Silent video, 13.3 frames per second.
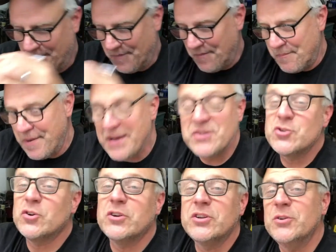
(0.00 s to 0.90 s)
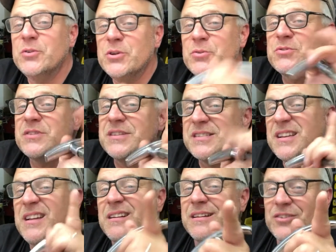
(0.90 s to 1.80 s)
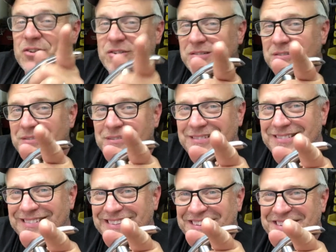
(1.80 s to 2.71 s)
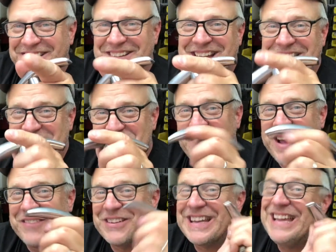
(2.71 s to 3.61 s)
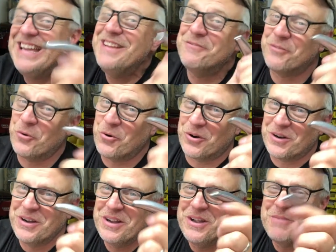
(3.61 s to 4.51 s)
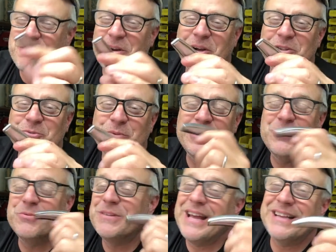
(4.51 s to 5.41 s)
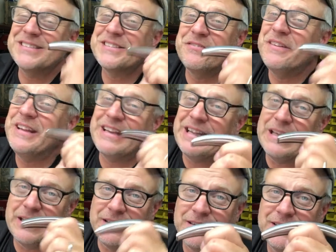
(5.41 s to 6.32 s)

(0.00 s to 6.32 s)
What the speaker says: Make sure you use the cylinder that you have a key for, because when you test fit it,